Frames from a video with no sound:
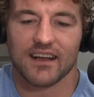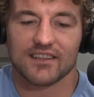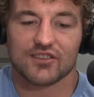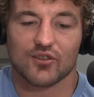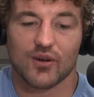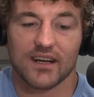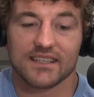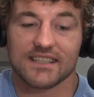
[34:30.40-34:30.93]
It's
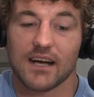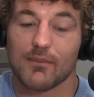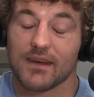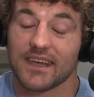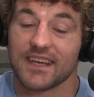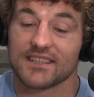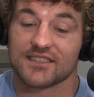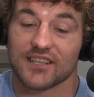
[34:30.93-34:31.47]
crazy how
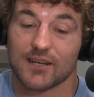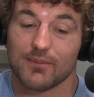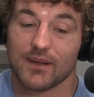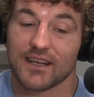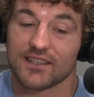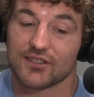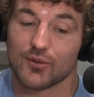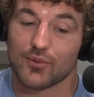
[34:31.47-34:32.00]
many kids are
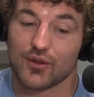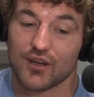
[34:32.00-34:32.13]
competing at Super